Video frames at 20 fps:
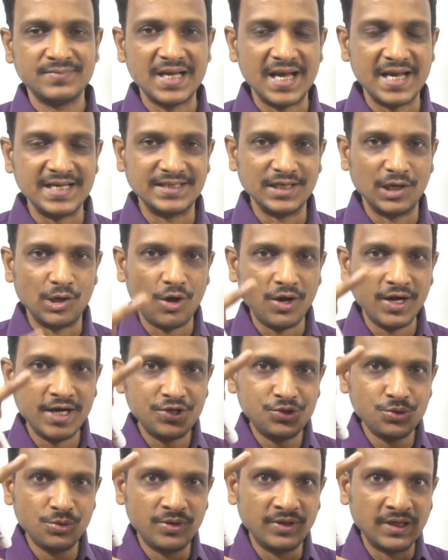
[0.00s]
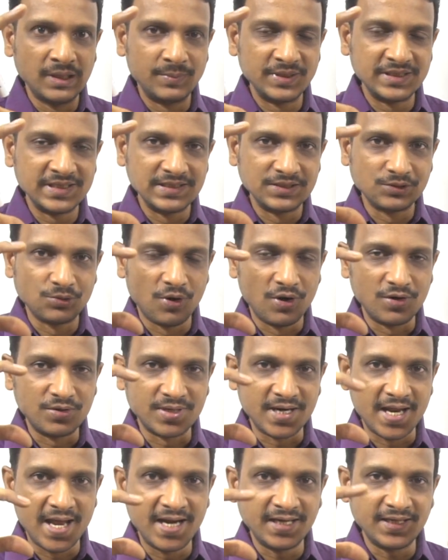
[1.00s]
As the longitudinal muscles
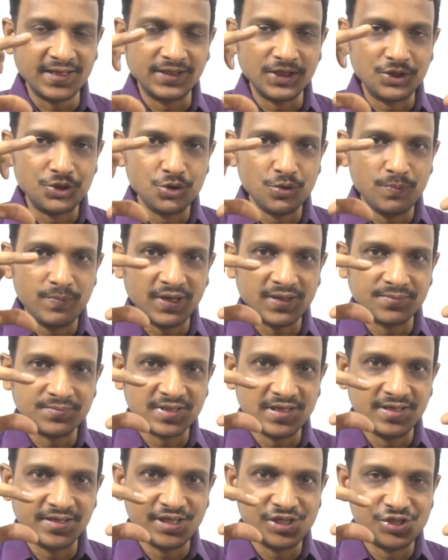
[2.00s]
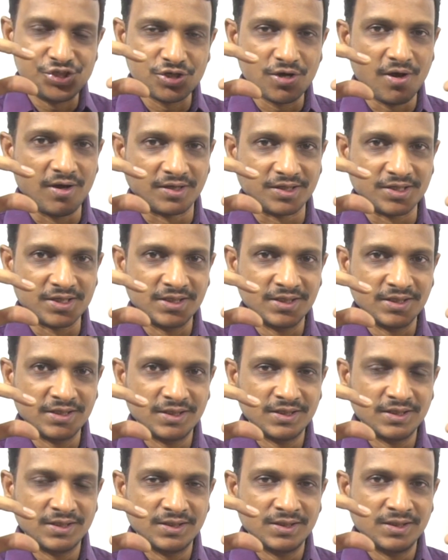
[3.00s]
contract, the tube becomes a little short.
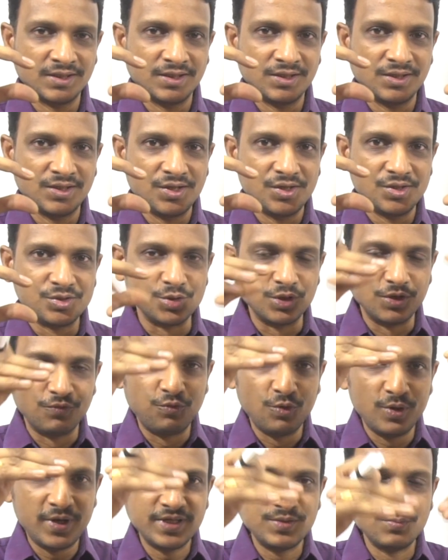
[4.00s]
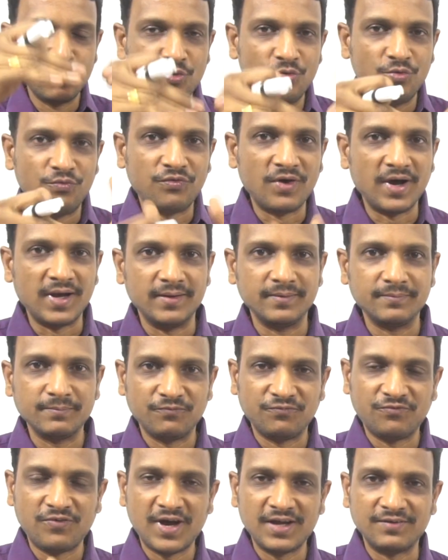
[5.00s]
So the food is moved
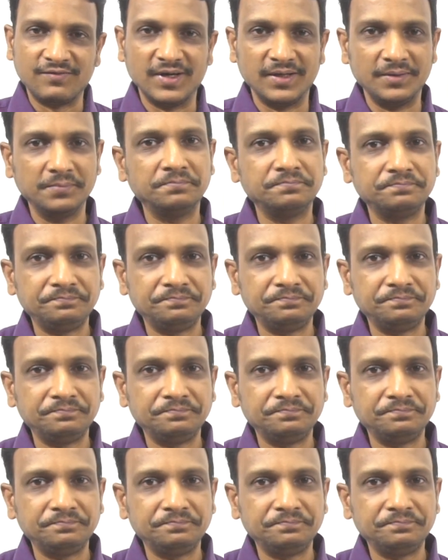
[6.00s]
forward.